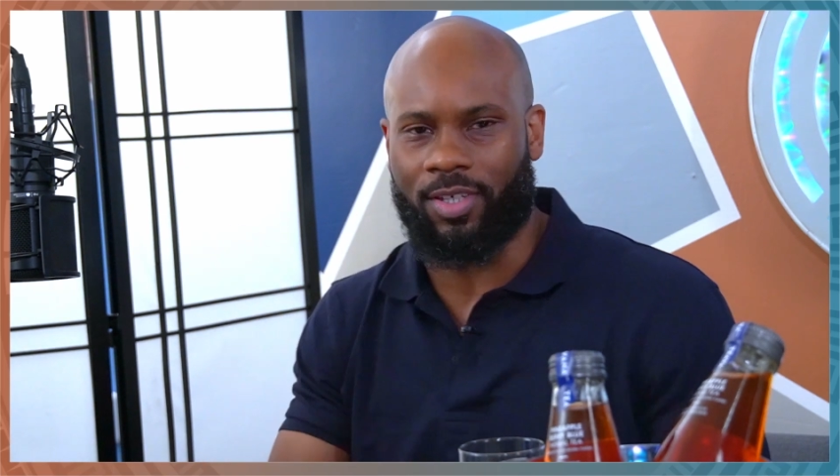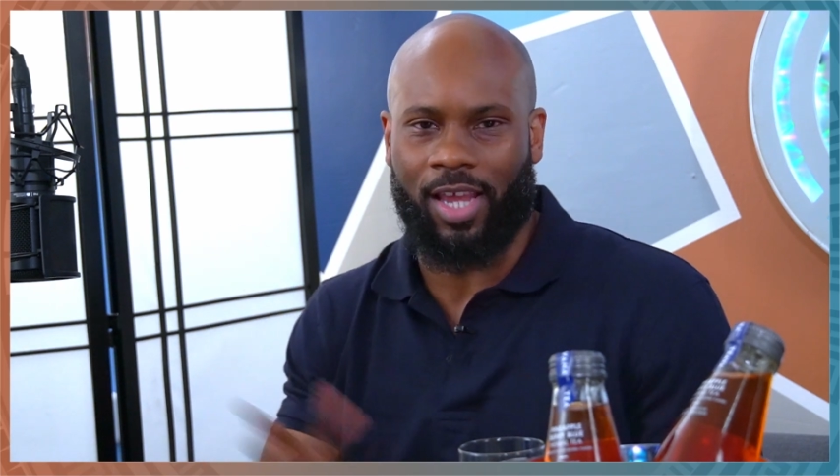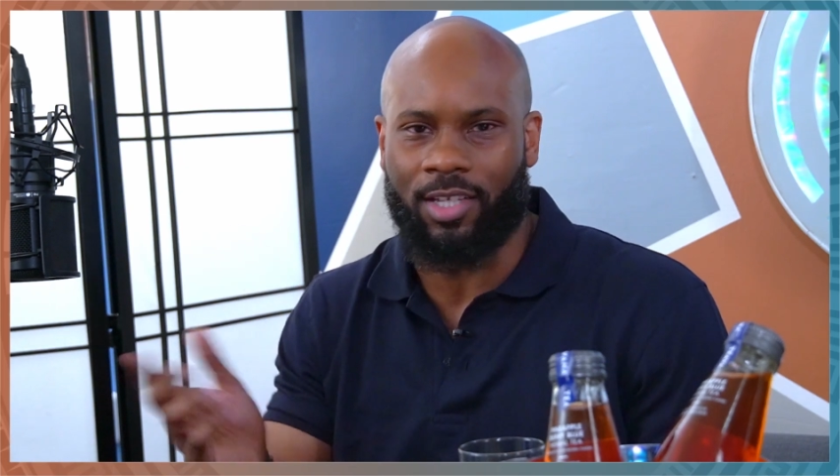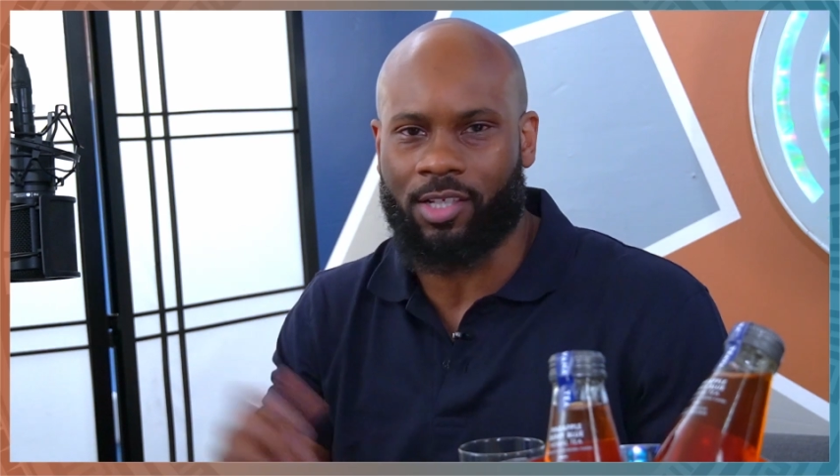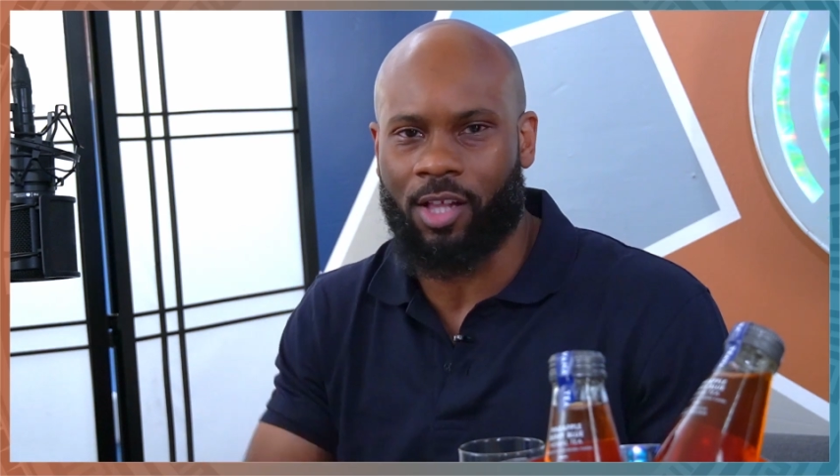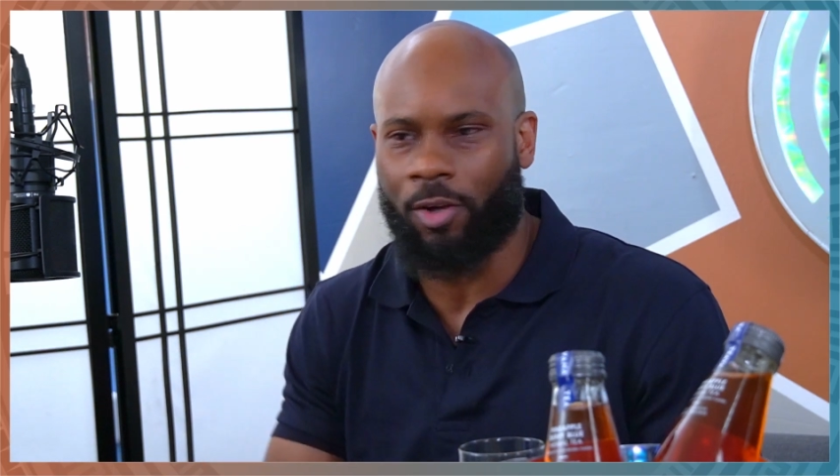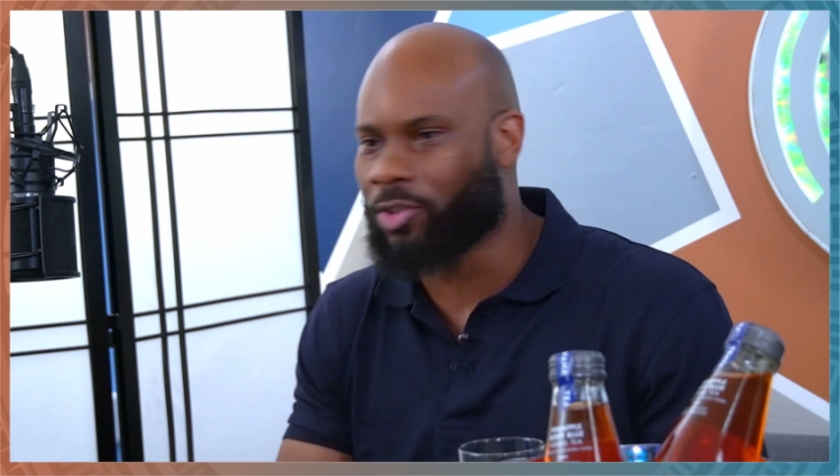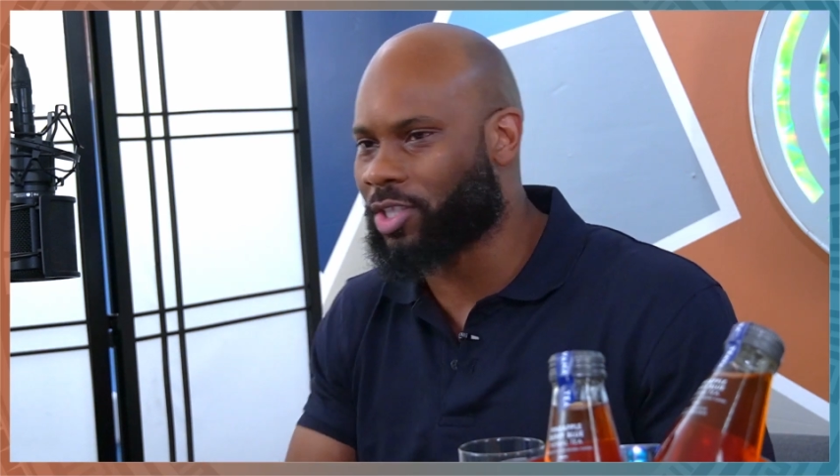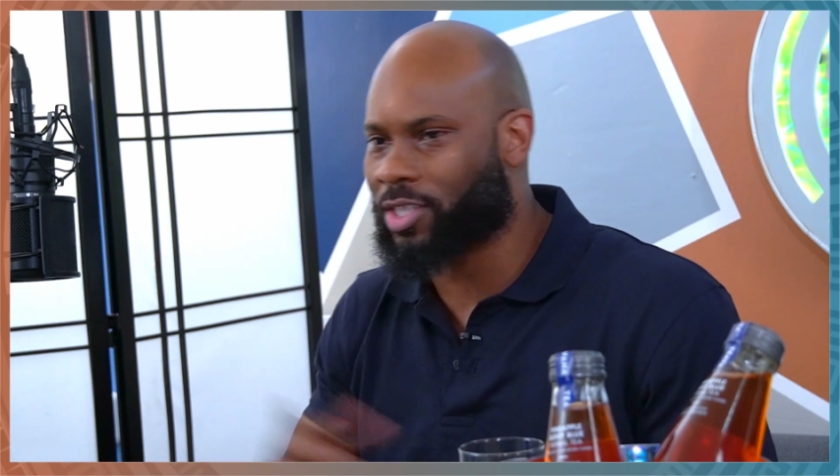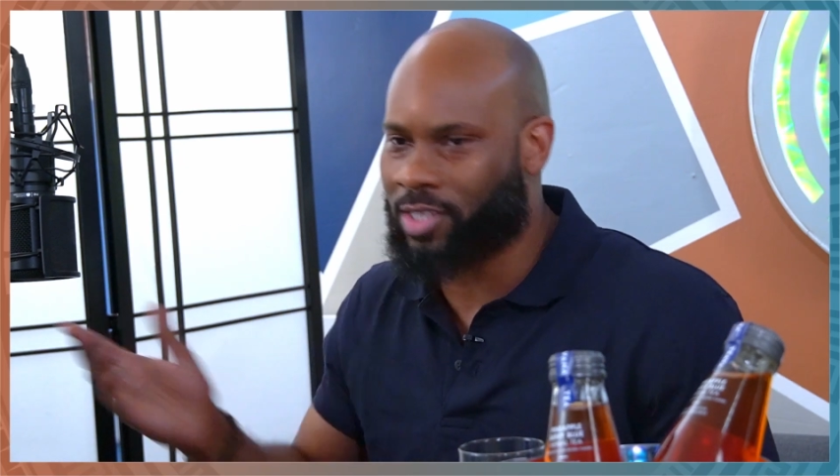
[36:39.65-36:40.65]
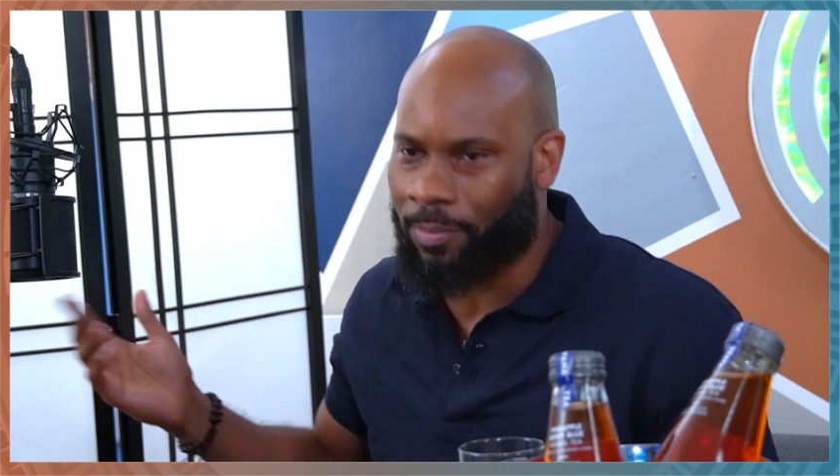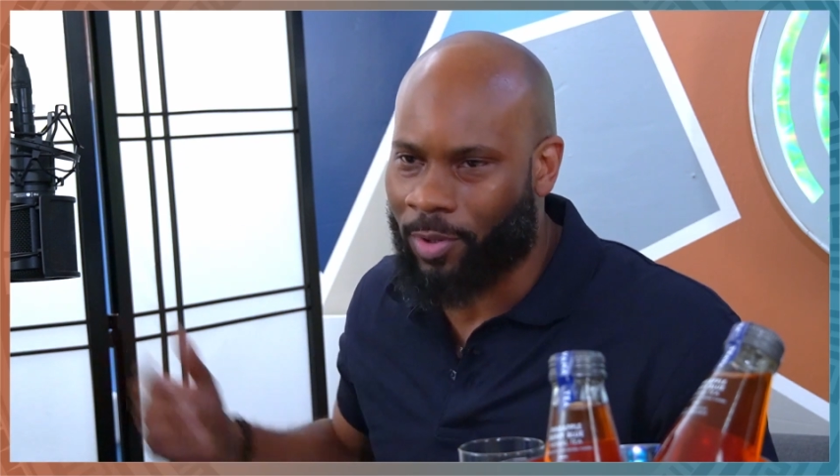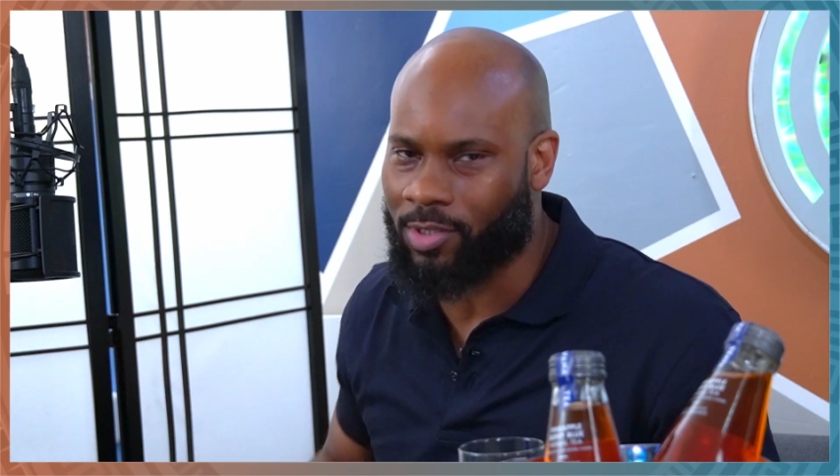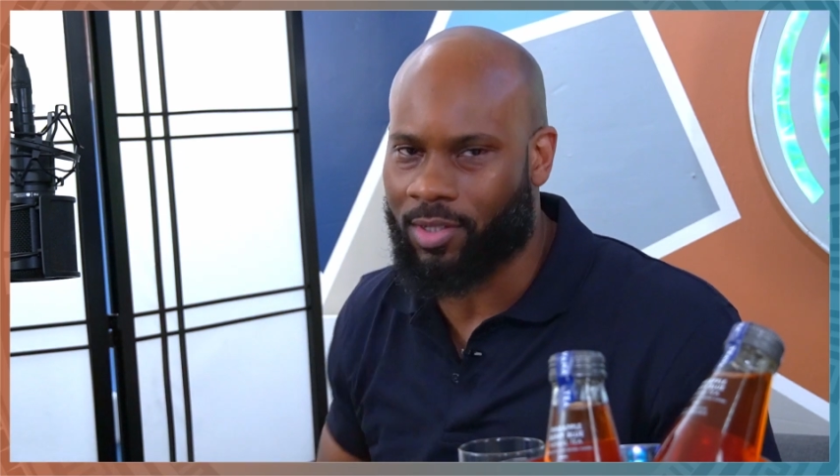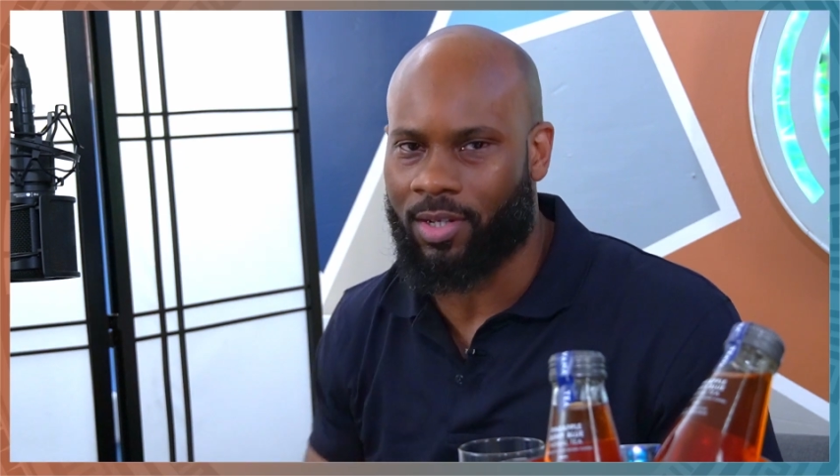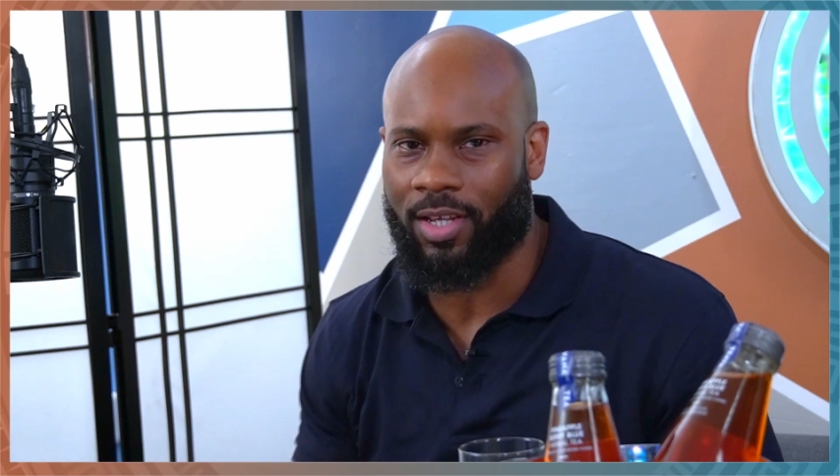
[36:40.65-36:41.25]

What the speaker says: case closed and just dip onto the